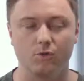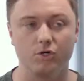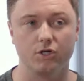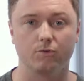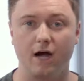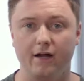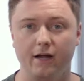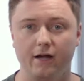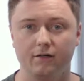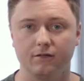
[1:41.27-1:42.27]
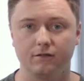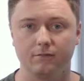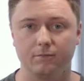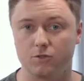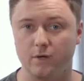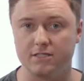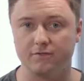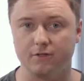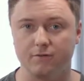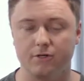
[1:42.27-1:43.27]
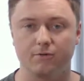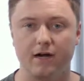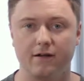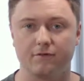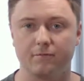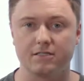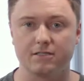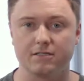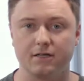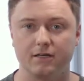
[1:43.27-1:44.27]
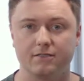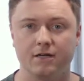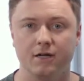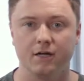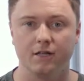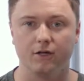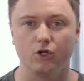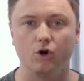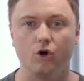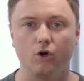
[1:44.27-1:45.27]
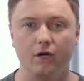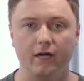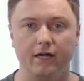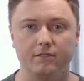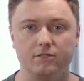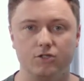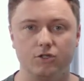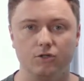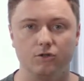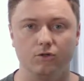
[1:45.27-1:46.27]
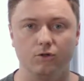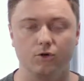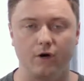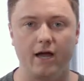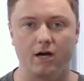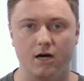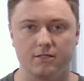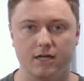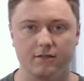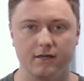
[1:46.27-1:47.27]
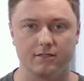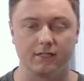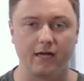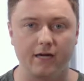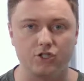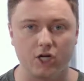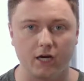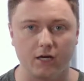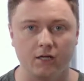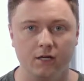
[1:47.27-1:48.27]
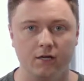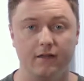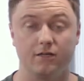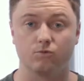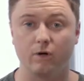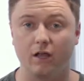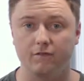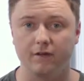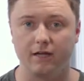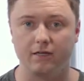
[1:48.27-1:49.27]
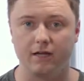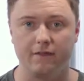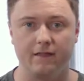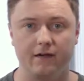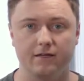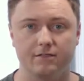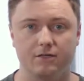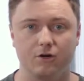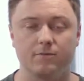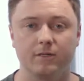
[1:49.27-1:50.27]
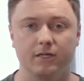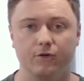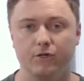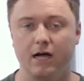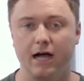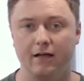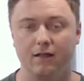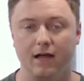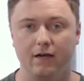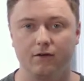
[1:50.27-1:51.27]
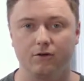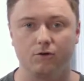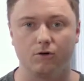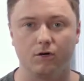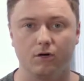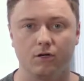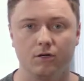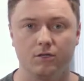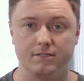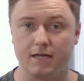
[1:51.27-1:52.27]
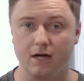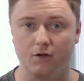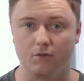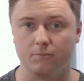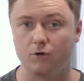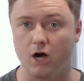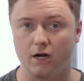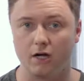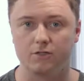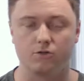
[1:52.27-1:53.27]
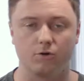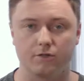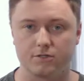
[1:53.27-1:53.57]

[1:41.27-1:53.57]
When you're writing persuasively, when you're writing for businesses, the goal is to create content that is engaging, that is relevant, and that is ultimately going to highlight or sell the product or the